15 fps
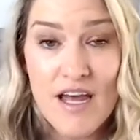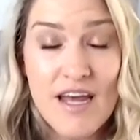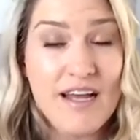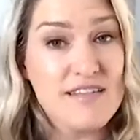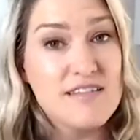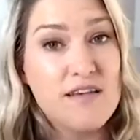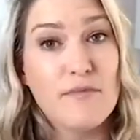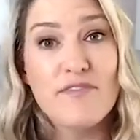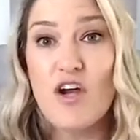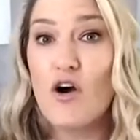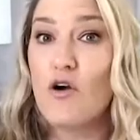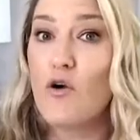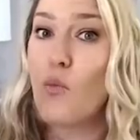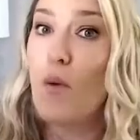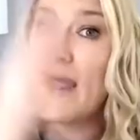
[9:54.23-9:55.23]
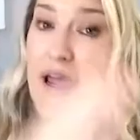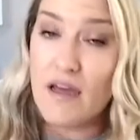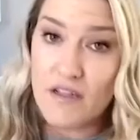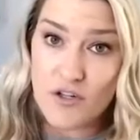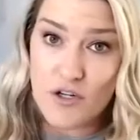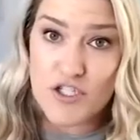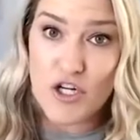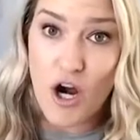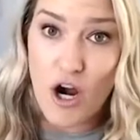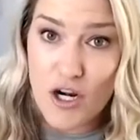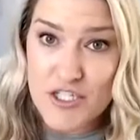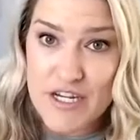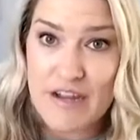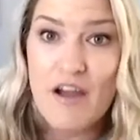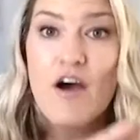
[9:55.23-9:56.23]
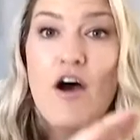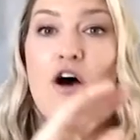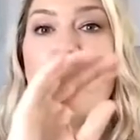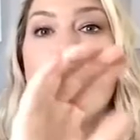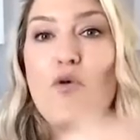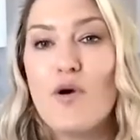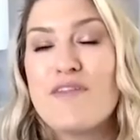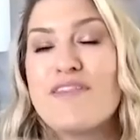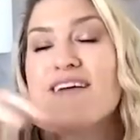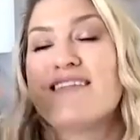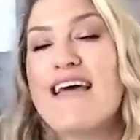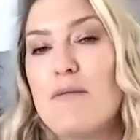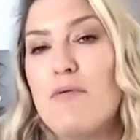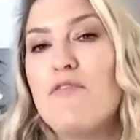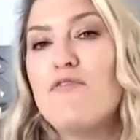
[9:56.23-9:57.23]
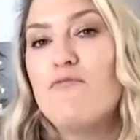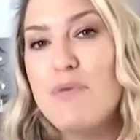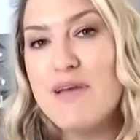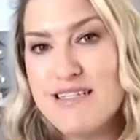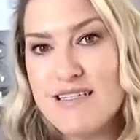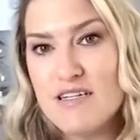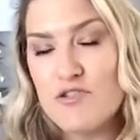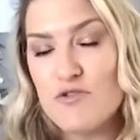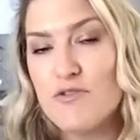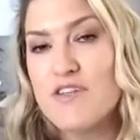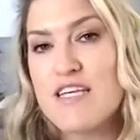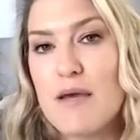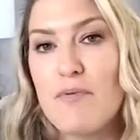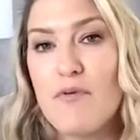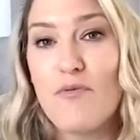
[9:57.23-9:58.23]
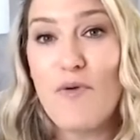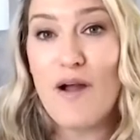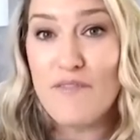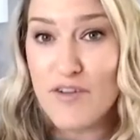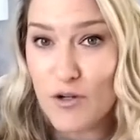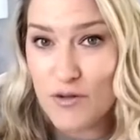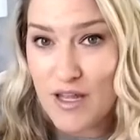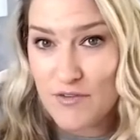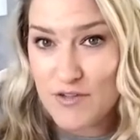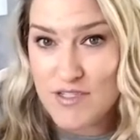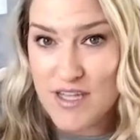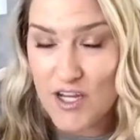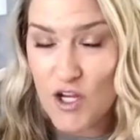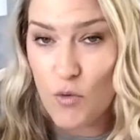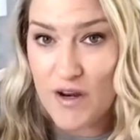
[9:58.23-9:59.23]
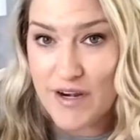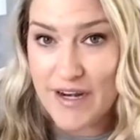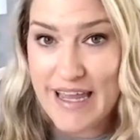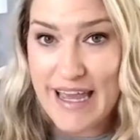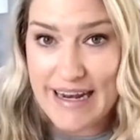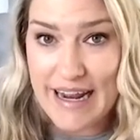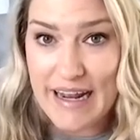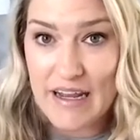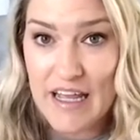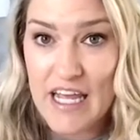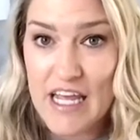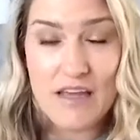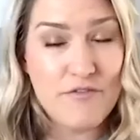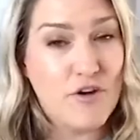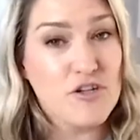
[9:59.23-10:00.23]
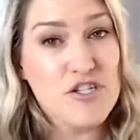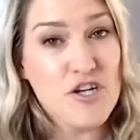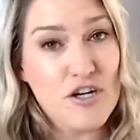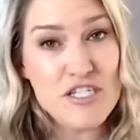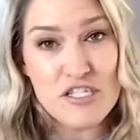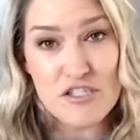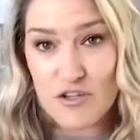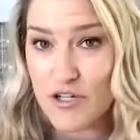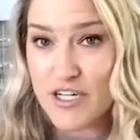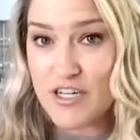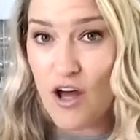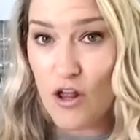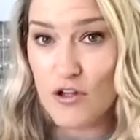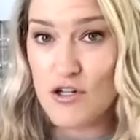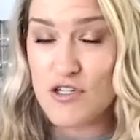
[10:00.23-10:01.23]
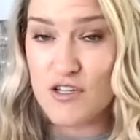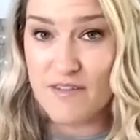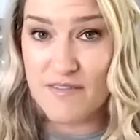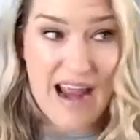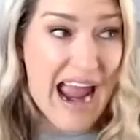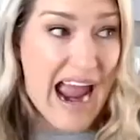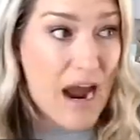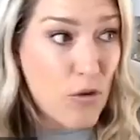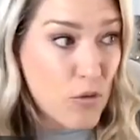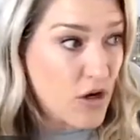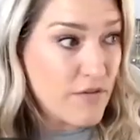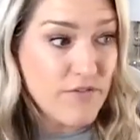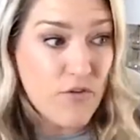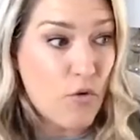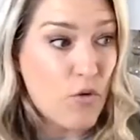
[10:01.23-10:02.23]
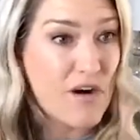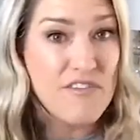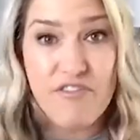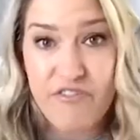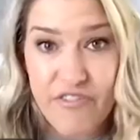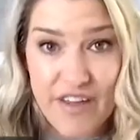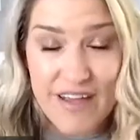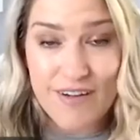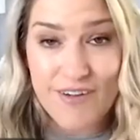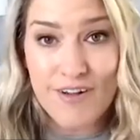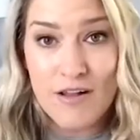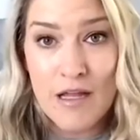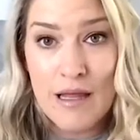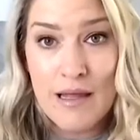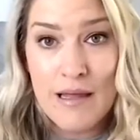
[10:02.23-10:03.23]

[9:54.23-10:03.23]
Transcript: because some of y'all are way undercharging for the type of business or the type of revenue levels that you want to get at if you're charging $30 an hour for a fill,